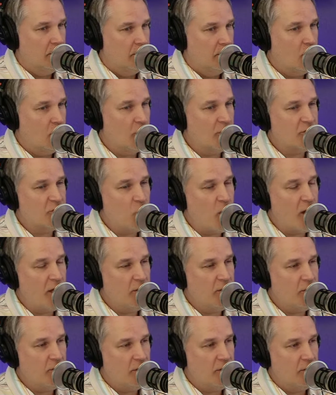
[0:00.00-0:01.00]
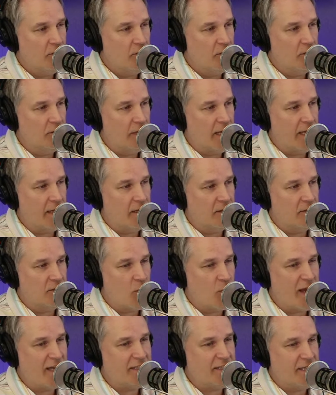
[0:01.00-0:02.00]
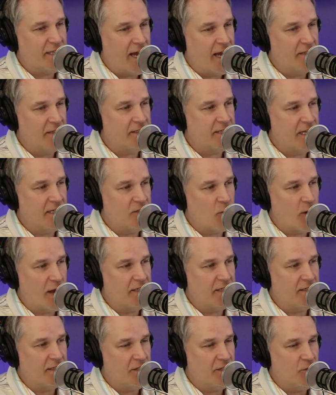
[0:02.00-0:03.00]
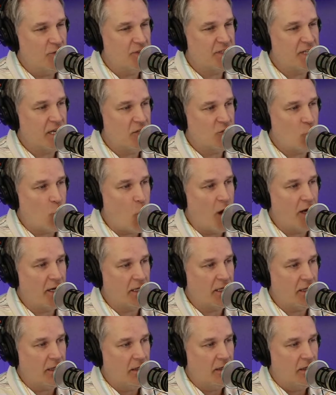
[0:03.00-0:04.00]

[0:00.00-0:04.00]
Or 20, like 20. I'll say 20. You say 20.